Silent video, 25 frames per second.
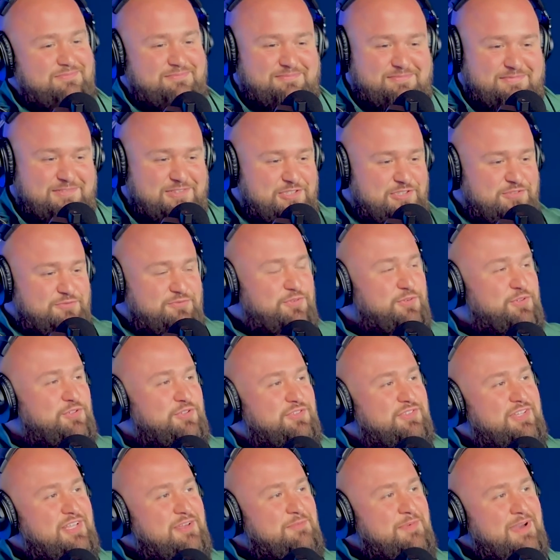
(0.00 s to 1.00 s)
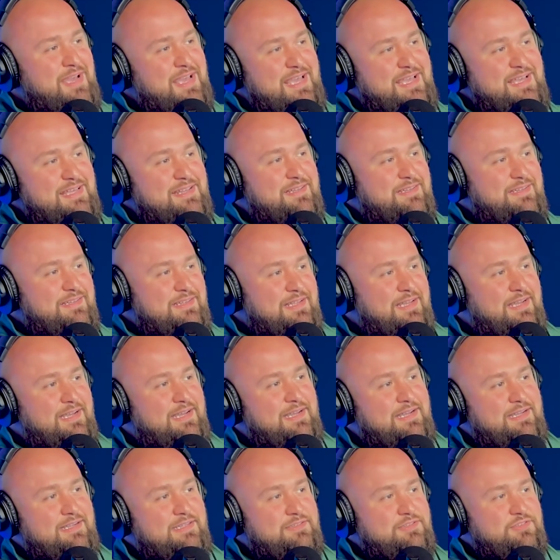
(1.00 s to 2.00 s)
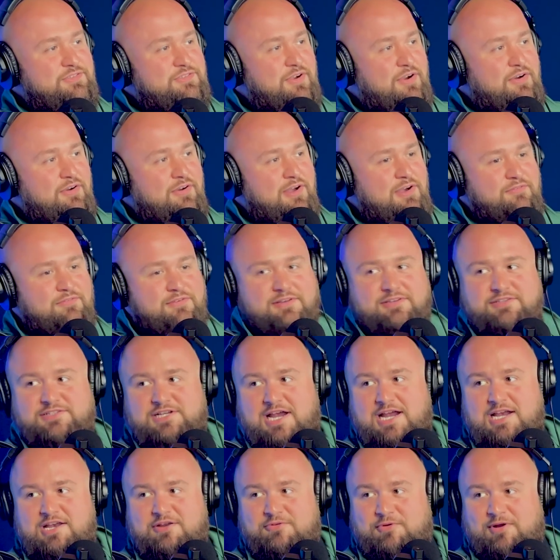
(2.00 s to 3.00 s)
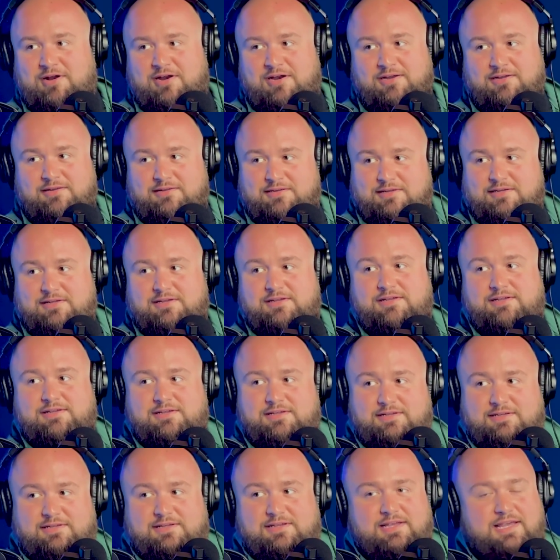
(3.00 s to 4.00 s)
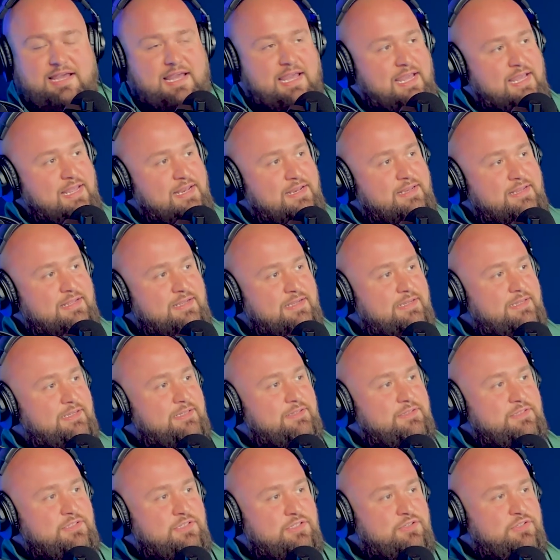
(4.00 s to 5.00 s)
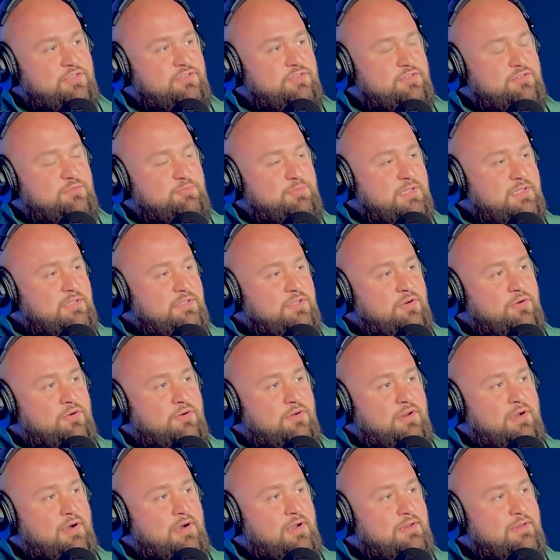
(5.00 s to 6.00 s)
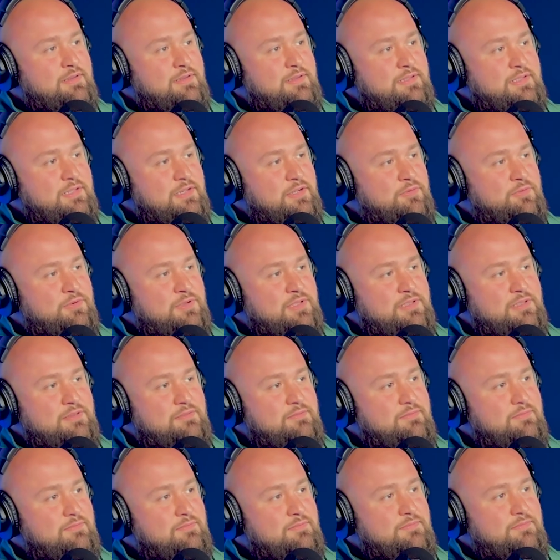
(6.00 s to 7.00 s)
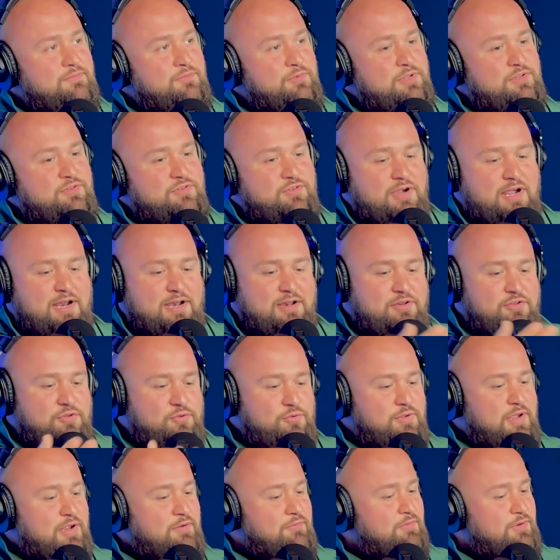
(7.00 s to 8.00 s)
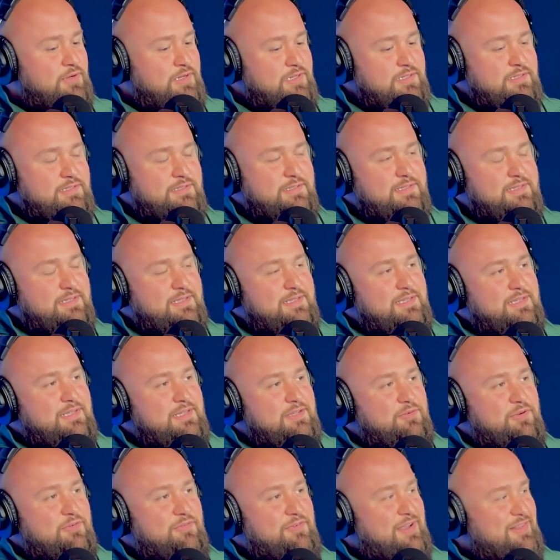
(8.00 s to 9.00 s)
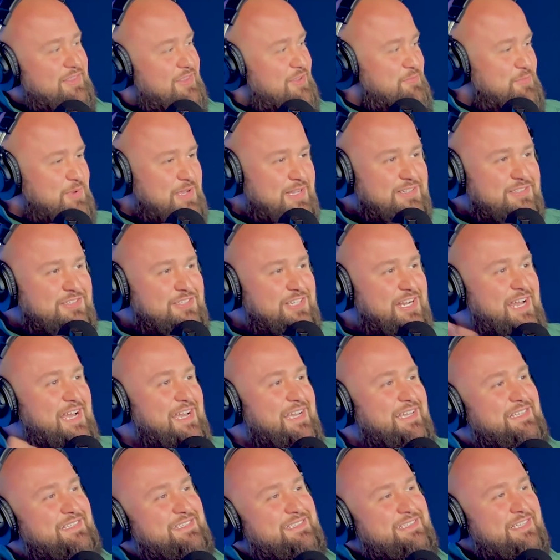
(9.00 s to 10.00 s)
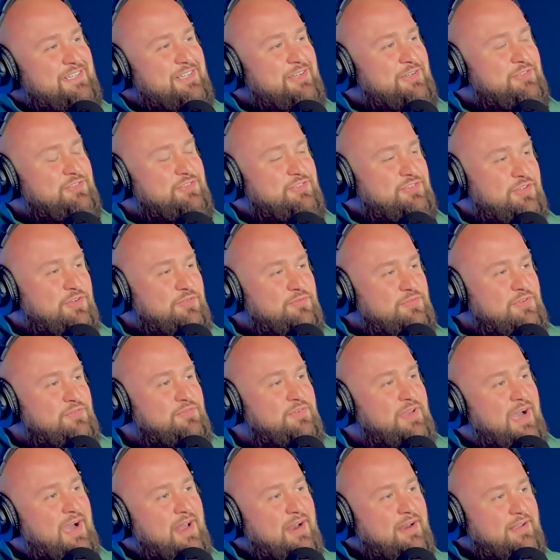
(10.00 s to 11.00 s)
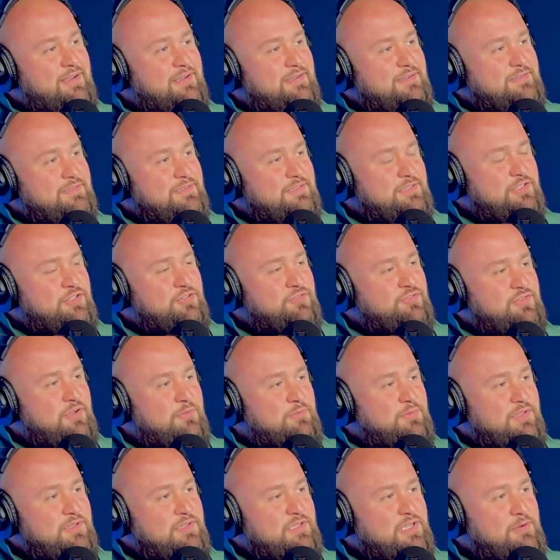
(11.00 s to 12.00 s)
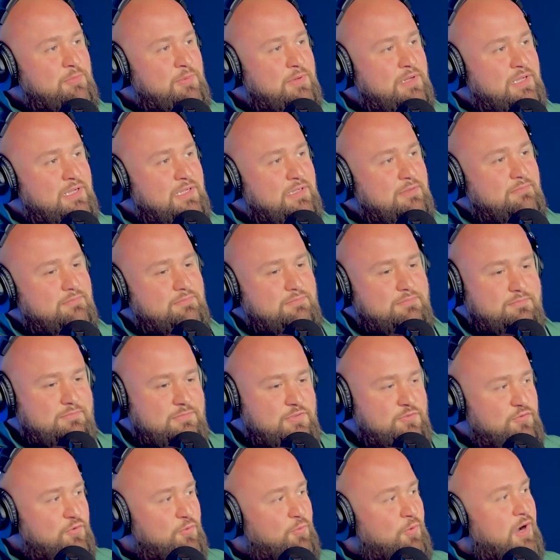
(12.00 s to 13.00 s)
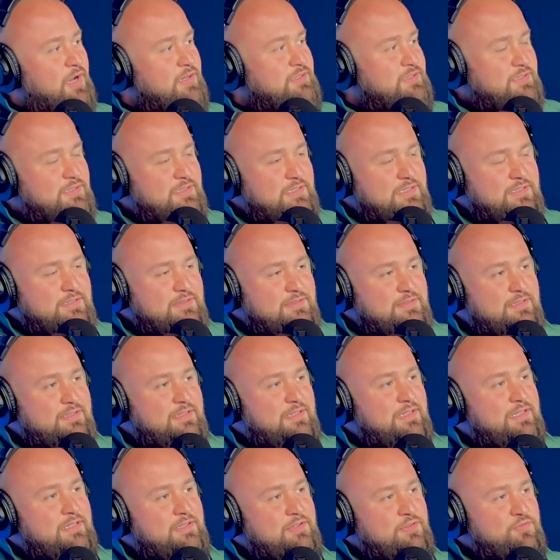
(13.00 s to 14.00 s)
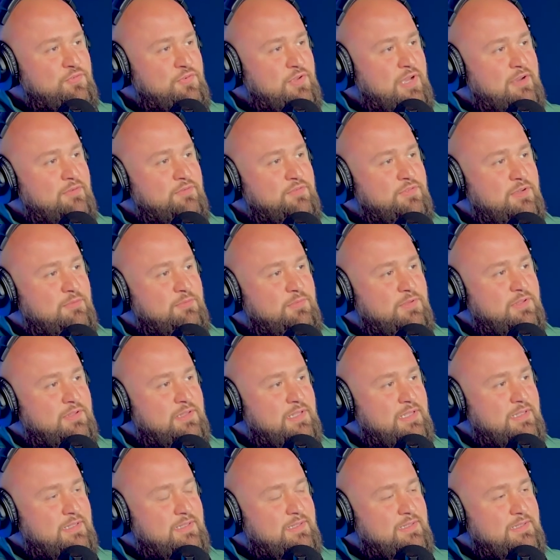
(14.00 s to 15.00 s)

just full steam ahead, starting off in January. And, it's just been going on. We try to do we've got the big check, so if you've got something coming up, if you're watching this and if you have something that,